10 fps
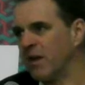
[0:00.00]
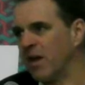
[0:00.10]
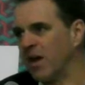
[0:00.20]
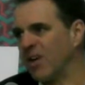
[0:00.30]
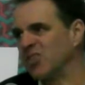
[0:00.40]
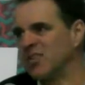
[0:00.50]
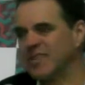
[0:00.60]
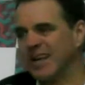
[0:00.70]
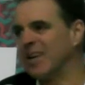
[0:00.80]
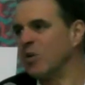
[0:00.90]
And I should
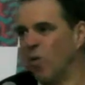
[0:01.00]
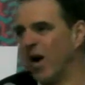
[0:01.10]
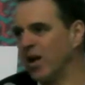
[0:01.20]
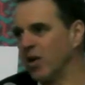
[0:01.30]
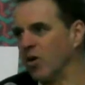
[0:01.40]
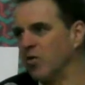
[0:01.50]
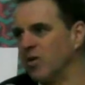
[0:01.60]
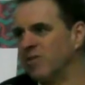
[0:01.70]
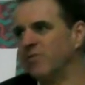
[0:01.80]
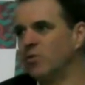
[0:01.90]
have done it a while
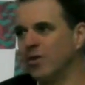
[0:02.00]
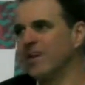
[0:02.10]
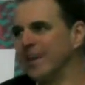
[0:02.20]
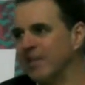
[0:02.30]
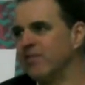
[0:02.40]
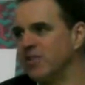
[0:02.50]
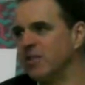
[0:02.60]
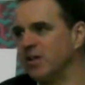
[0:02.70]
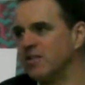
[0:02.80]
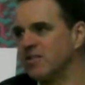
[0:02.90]
ago. If you are going to live in
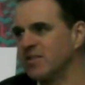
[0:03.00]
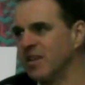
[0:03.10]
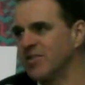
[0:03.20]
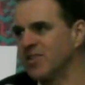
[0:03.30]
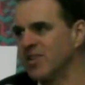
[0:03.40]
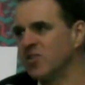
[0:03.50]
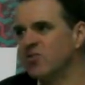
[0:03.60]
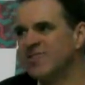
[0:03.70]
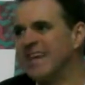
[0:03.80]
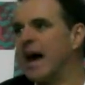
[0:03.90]
the United States,
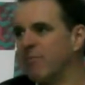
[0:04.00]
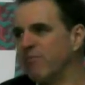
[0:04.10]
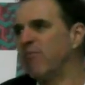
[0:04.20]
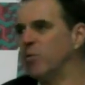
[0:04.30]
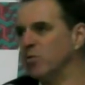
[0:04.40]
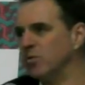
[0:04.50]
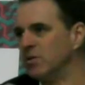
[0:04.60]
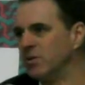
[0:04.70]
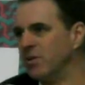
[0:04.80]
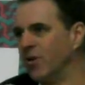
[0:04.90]
you're a damn fool
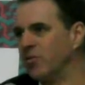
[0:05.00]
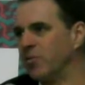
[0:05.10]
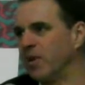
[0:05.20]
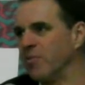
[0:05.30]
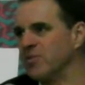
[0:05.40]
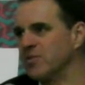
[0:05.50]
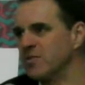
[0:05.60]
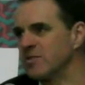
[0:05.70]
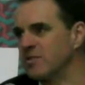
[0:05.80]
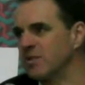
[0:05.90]
not to become a
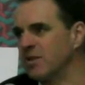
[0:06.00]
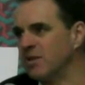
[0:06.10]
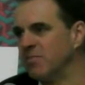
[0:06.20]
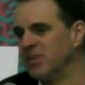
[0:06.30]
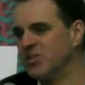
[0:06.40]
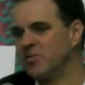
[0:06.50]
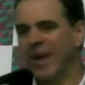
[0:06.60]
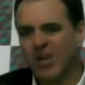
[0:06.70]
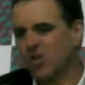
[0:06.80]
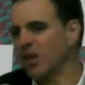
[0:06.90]
citizen. Because you
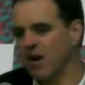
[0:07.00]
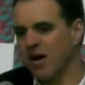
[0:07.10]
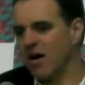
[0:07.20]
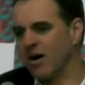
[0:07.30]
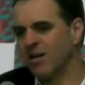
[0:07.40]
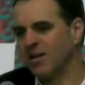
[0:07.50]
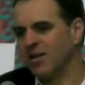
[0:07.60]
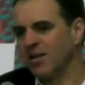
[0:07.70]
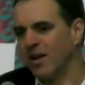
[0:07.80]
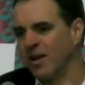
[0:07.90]
actually are
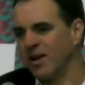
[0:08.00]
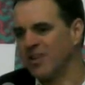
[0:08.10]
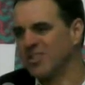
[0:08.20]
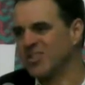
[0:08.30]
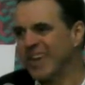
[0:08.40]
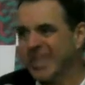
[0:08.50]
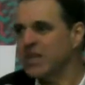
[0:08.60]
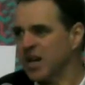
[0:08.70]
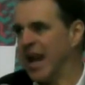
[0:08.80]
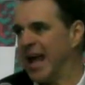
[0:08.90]
a
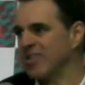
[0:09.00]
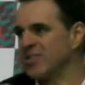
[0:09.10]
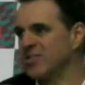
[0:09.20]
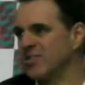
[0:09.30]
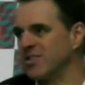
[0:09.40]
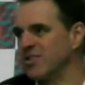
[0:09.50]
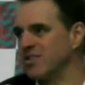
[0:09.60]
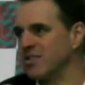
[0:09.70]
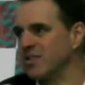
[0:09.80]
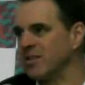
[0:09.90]
second-class
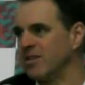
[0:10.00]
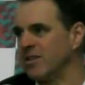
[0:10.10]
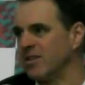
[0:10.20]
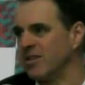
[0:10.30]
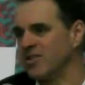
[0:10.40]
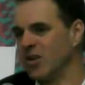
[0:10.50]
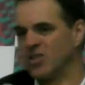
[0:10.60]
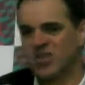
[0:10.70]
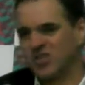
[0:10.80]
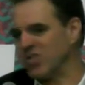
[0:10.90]
citizen. It's
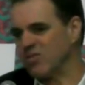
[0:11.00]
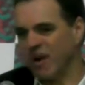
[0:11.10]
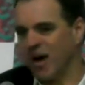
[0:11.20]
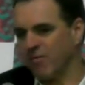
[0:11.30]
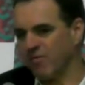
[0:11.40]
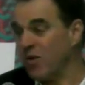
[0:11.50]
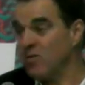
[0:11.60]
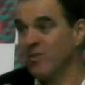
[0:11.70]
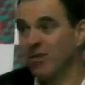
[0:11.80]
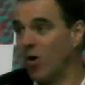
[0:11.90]
not just that you can't
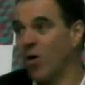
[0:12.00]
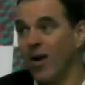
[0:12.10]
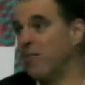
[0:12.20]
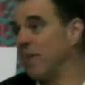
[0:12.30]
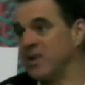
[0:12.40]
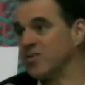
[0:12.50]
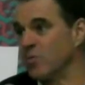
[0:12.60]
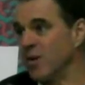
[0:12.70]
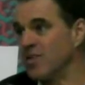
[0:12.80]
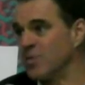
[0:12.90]
vote, there are a whole other bunch
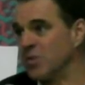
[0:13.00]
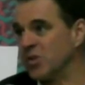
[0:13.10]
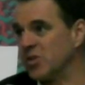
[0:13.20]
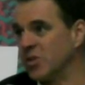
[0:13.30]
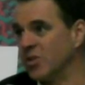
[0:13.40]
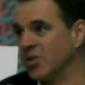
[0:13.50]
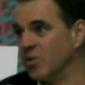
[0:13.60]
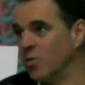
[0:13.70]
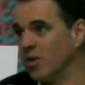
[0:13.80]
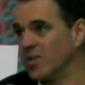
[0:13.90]
of ways in which
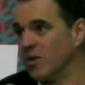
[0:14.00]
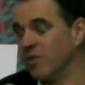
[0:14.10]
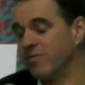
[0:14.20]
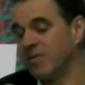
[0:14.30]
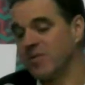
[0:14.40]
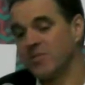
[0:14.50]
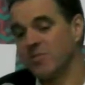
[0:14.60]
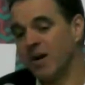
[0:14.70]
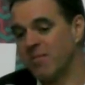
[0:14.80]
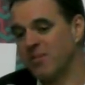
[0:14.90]
you're worse off.
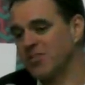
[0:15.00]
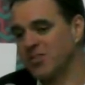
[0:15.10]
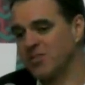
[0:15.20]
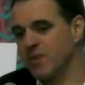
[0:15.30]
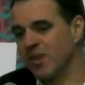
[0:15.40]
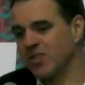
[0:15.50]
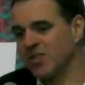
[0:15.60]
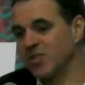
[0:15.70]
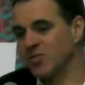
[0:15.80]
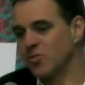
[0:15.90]
So my message to
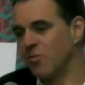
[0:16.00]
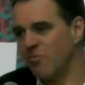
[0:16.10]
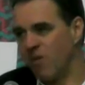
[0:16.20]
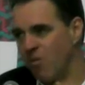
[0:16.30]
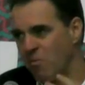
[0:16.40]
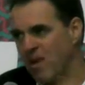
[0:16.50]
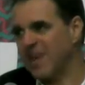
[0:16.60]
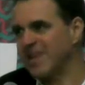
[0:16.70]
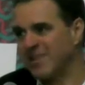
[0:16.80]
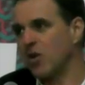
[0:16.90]
Mexicans who are
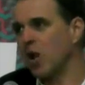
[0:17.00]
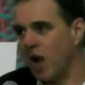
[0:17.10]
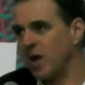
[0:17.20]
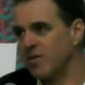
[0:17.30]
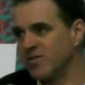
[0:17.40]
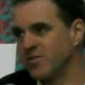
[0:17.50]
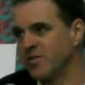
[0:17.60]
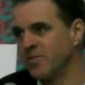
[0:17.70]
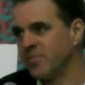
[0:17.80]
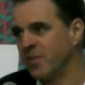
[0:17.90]
making their
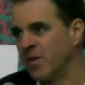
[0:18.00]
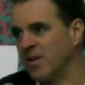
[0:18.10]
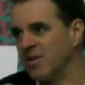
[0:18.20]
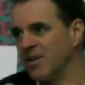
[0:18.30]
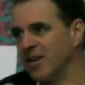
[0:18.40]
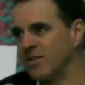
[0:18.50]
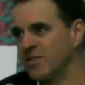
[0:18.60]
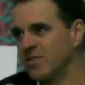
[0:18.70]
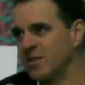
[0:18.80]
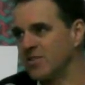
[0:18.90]
lives in the United
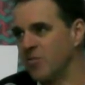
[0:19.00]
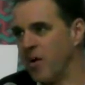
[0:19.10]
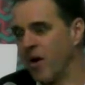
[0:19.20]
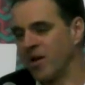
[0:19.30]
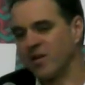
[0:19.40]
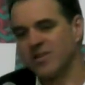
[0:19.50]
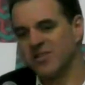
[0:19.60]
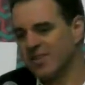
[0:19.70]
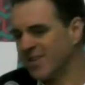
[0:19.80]
States of America is,